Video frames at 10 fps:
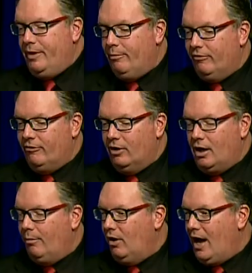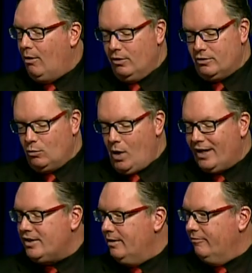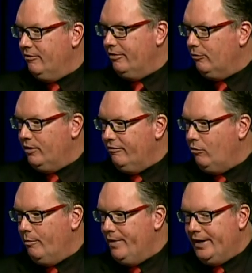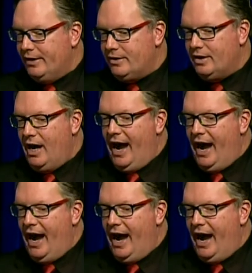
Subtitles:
people for a couple hours, watch them for 3 or 4 minutes,